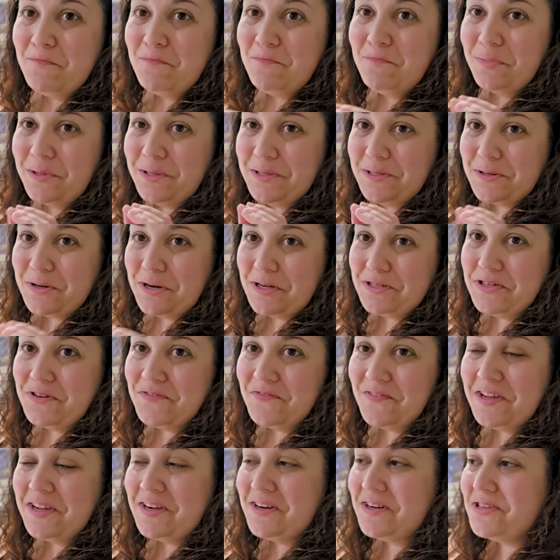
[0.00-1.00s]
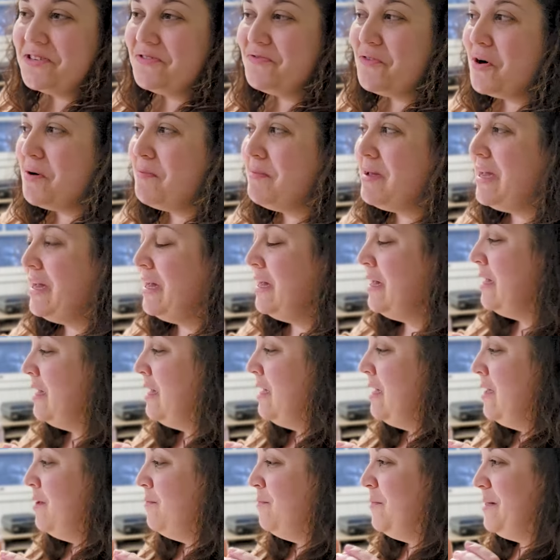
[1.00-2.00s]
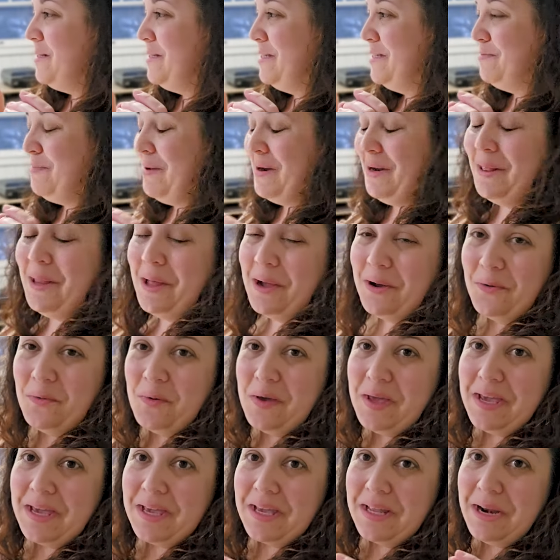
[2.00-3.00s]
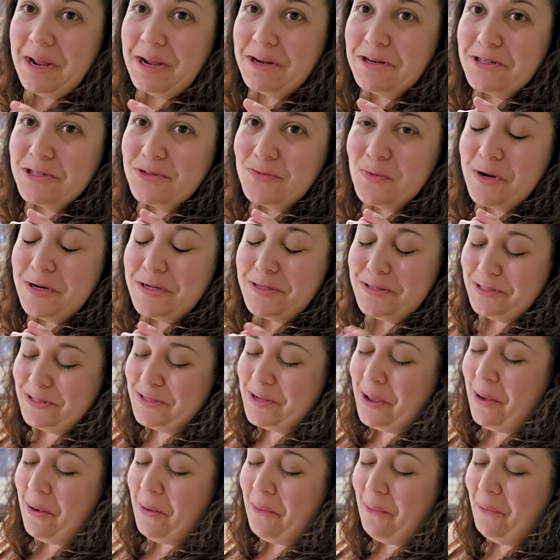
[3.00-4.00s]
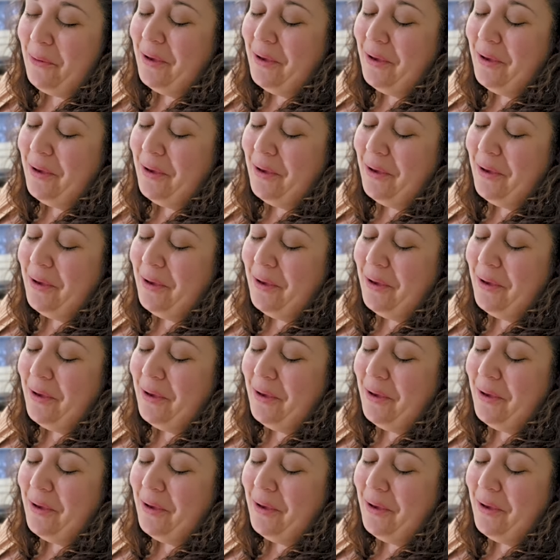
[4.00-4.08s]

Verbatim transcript: Please cross your fingers for me because it's been a long week and I just want to sew.